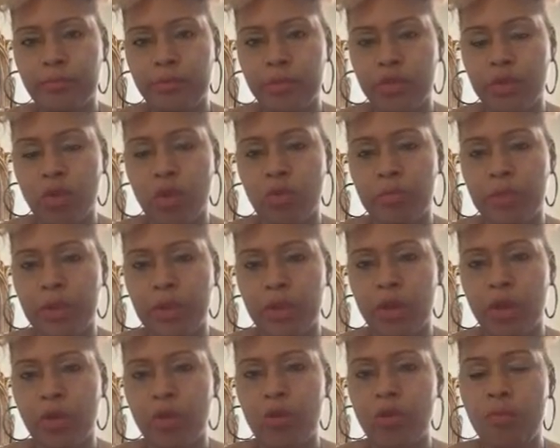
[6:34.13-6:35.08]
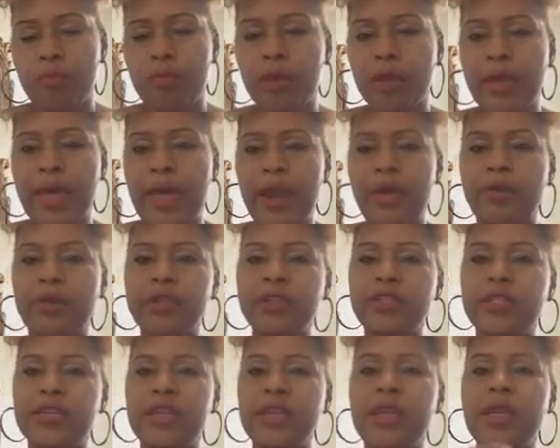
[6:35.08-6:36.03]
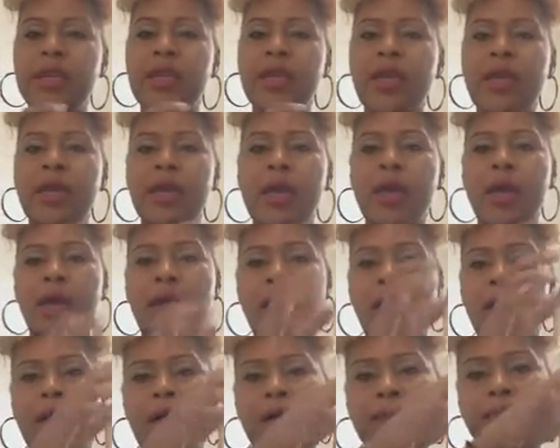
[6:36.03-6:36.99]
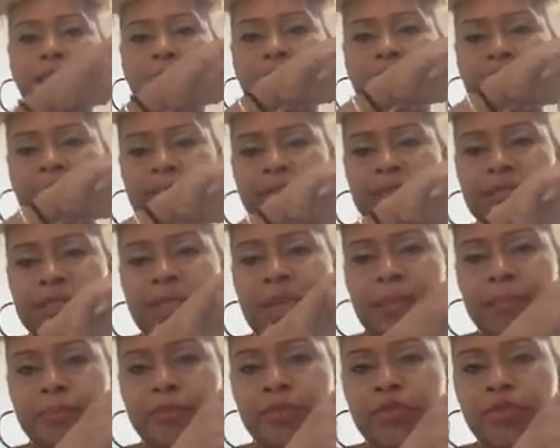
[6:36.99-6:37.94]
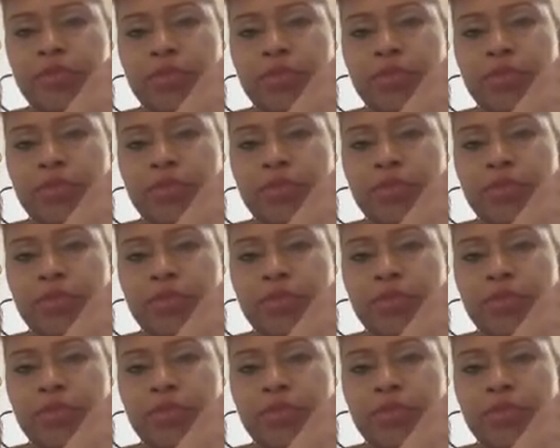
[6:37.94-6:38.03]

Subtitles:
so below polarity concept